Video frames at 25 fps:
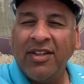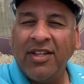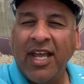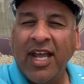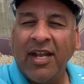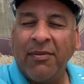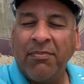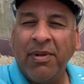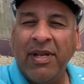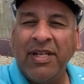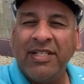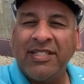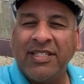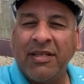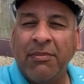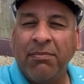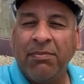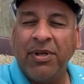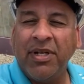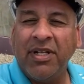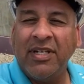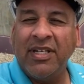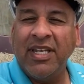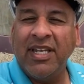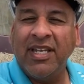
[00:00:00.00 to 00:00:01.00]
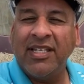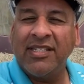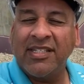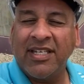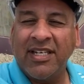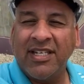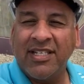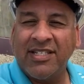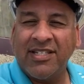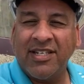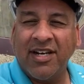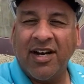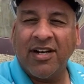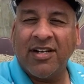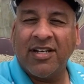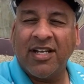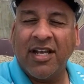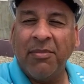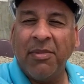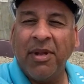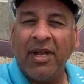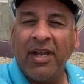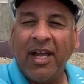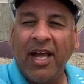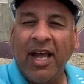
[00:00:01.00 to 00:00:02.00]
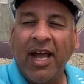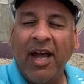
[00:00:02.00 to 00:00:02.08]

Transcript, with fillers: That means the building is going to start coming